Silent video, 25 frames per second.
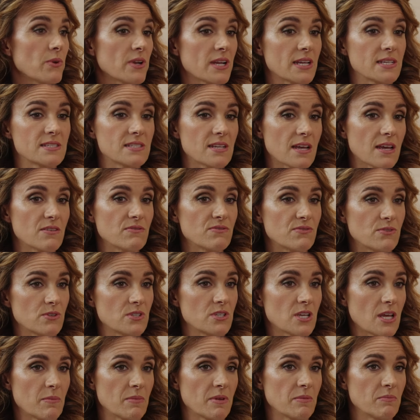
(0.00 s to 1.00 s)
When I started
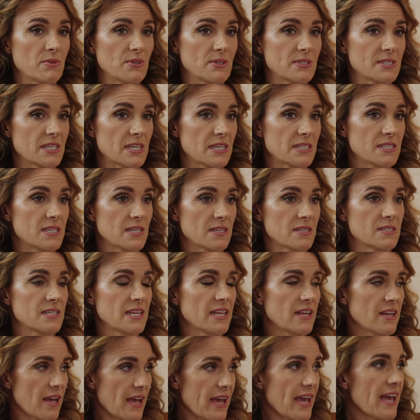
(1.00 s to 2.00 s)
full-time in music at
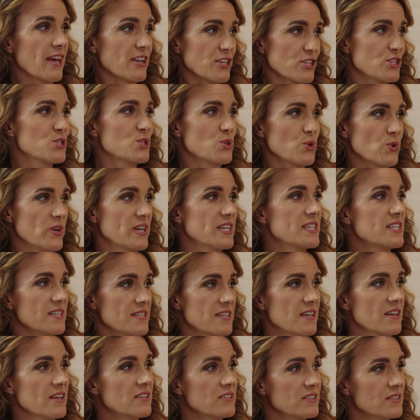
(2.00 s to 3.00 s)
16, I had a story to
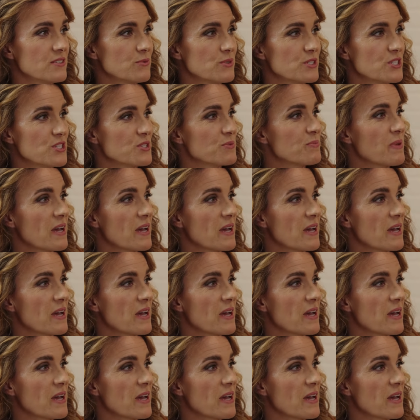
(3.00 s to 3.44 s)
tell, which is